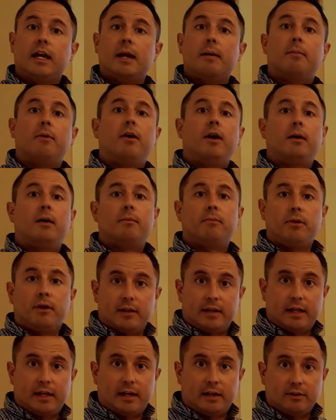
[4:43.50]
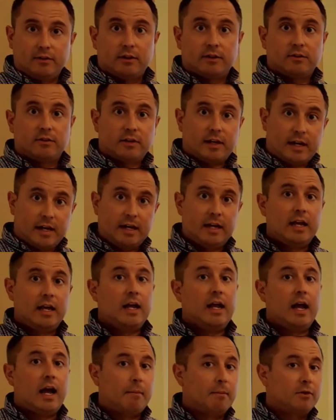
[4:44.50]
cable and plug that into the side.
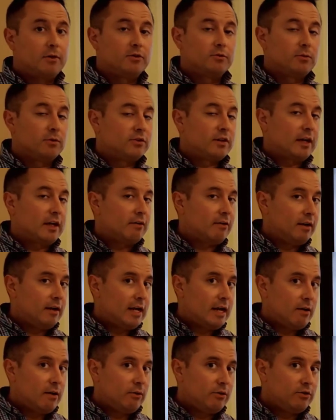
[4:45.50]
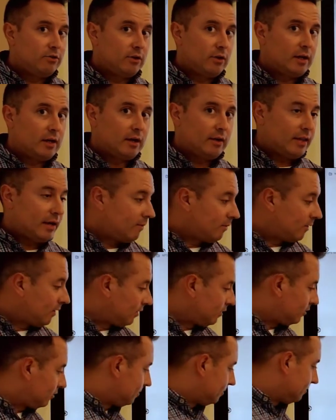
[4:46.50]
I'm going to switch that right now and show you how that
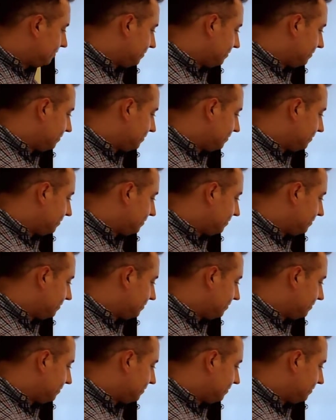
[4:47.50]
works.